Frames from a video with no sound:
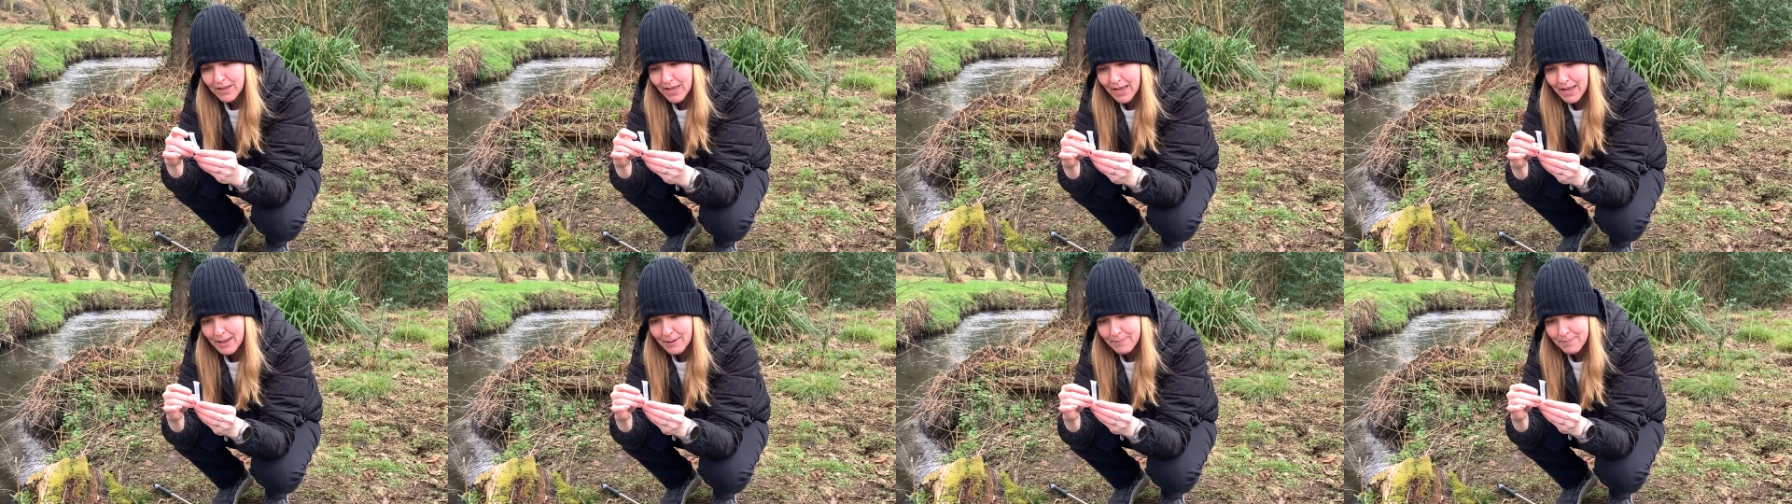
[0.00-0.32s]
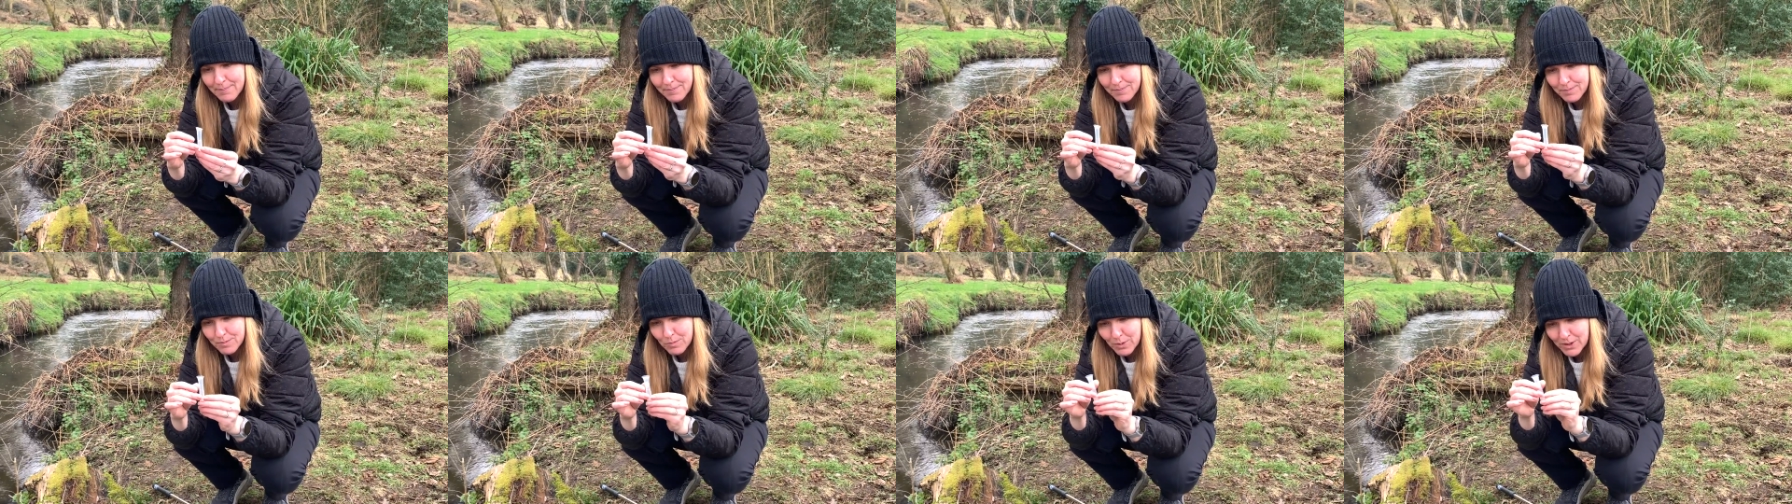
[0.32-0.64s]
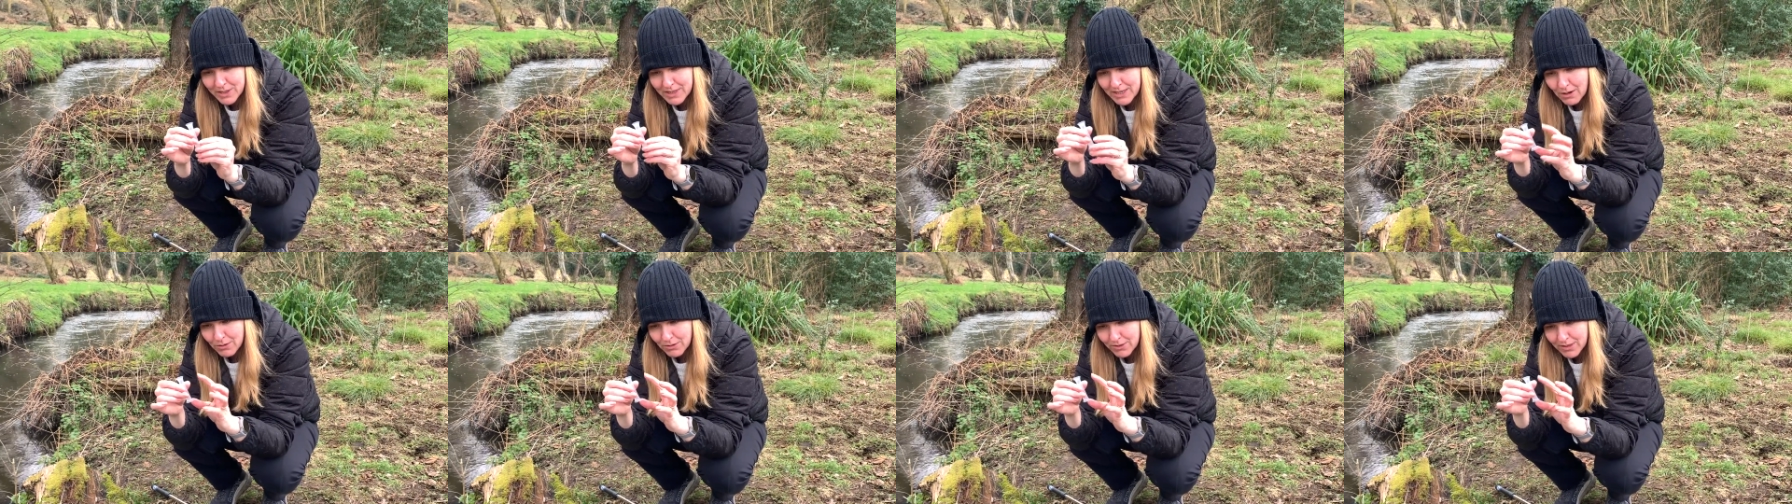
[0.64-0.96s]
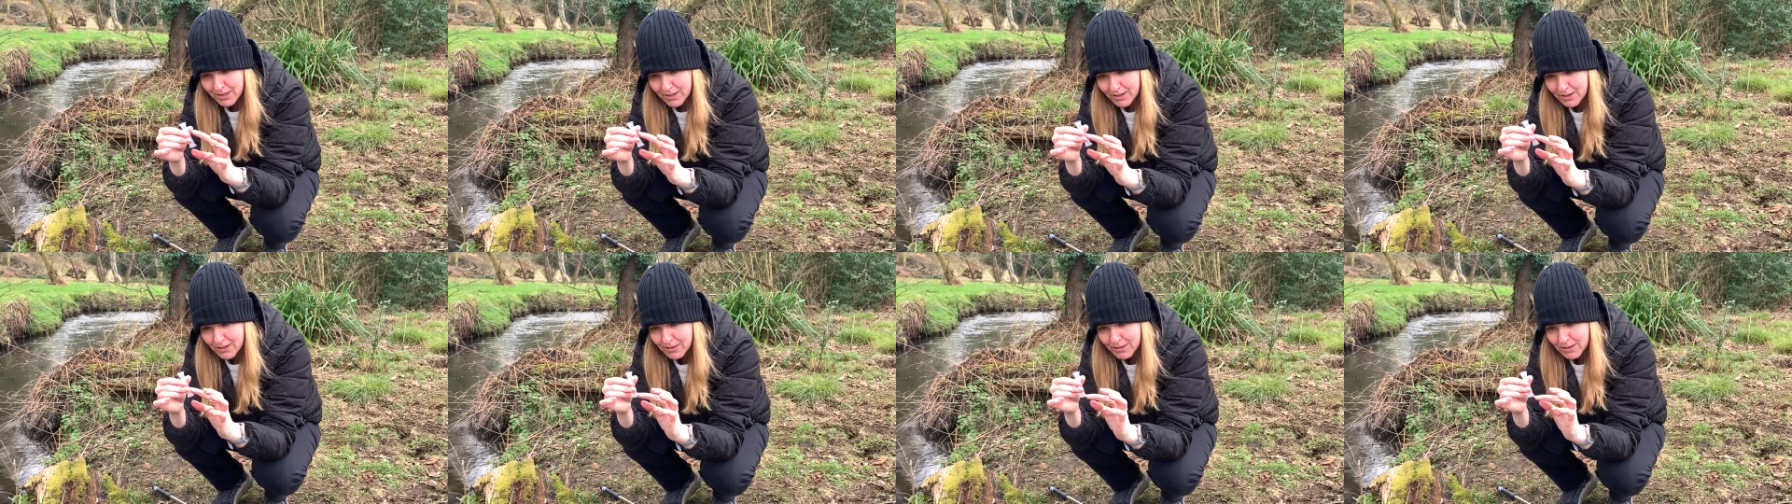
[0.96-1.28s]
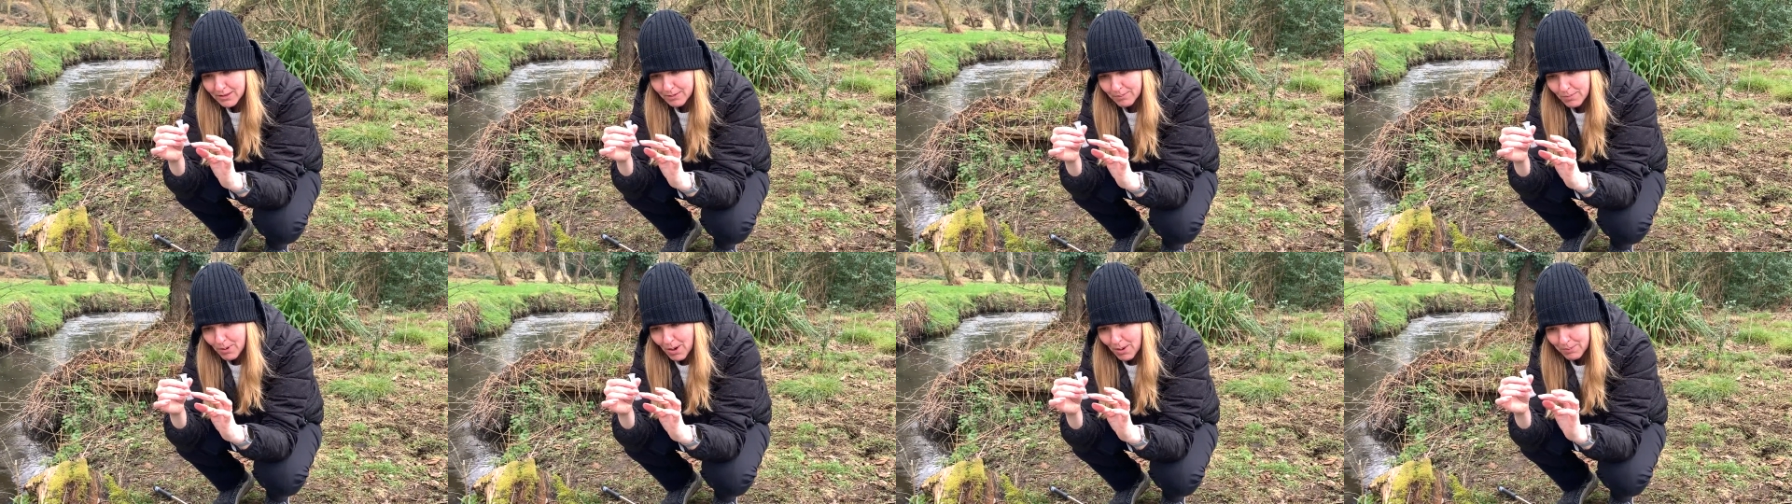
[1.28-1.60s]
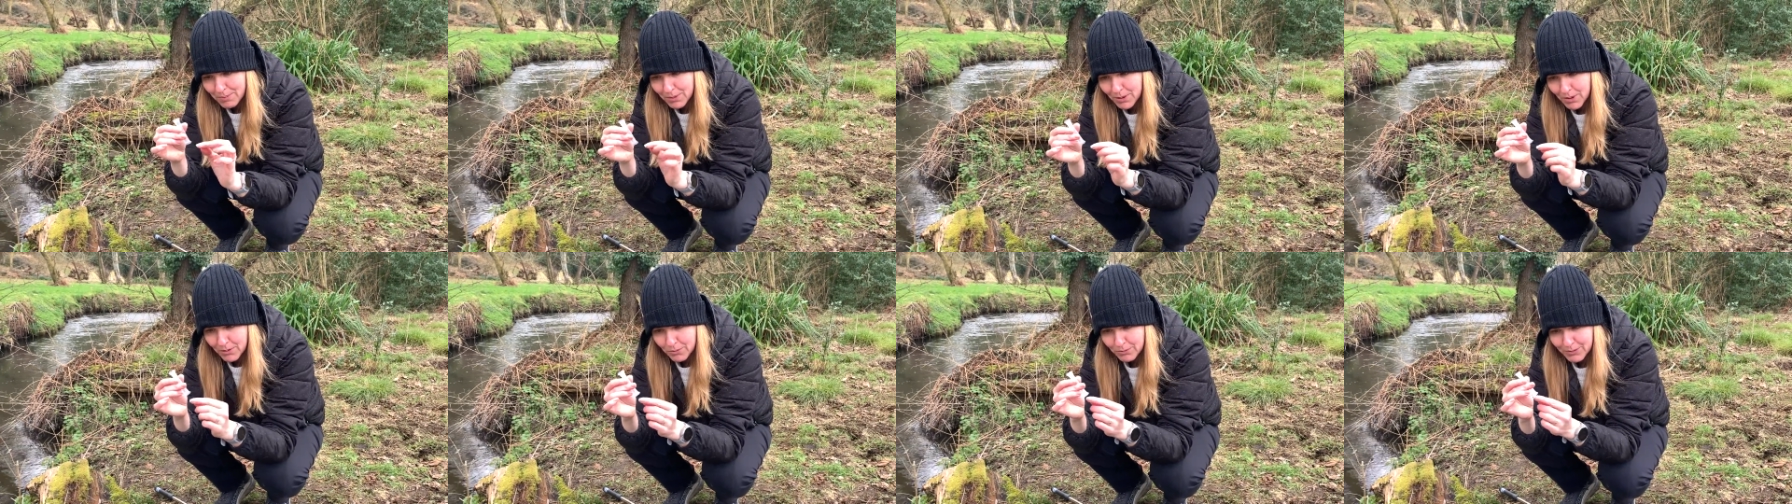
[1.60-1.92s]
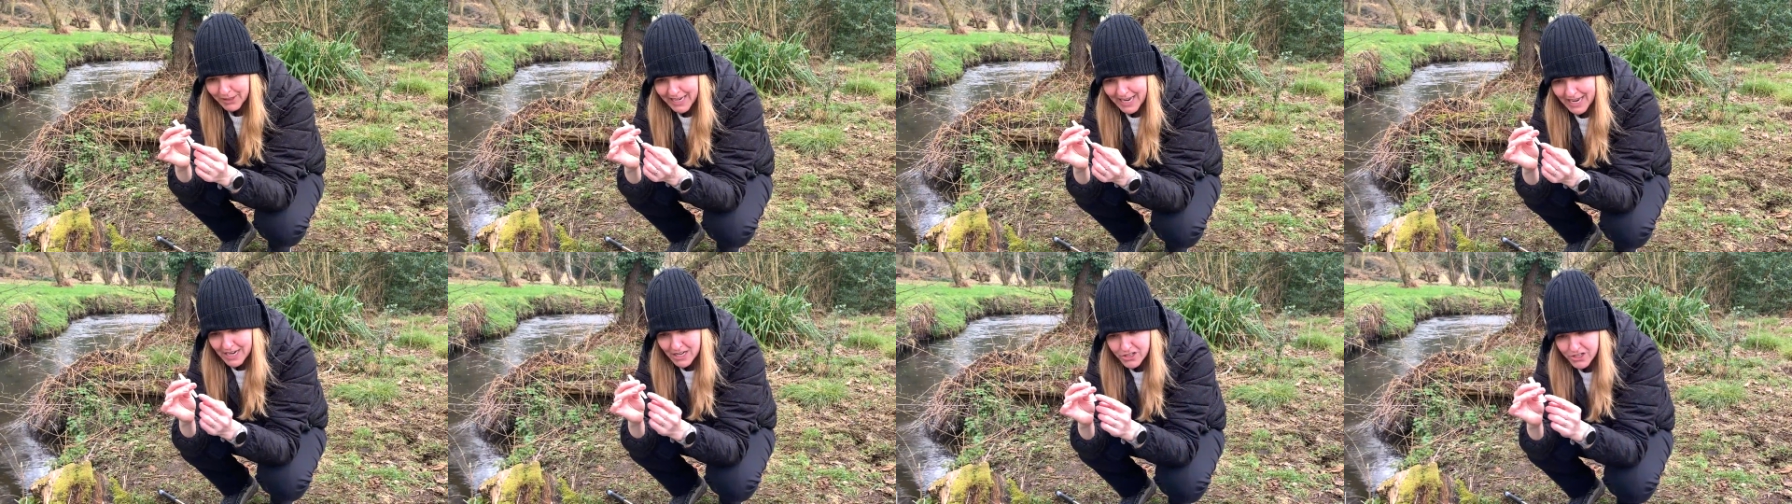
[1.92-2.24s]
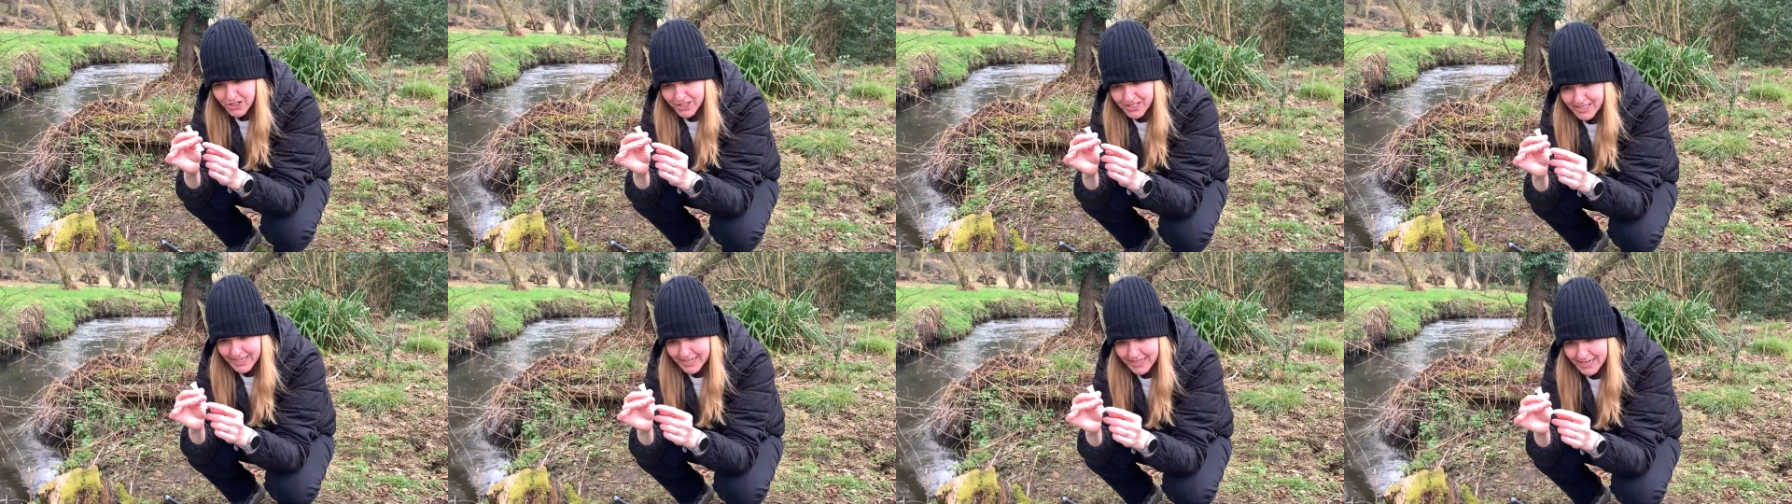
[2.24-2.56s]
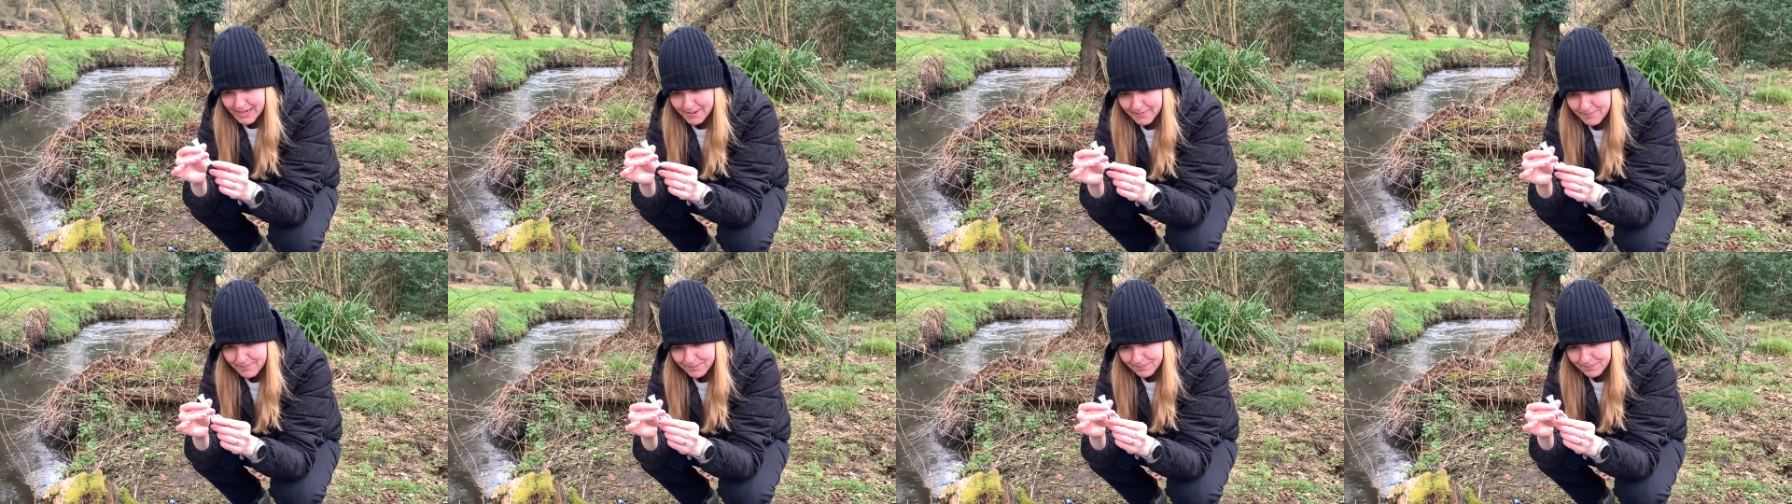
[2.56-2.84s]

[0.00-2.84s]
um, without the, the proper reagent in it.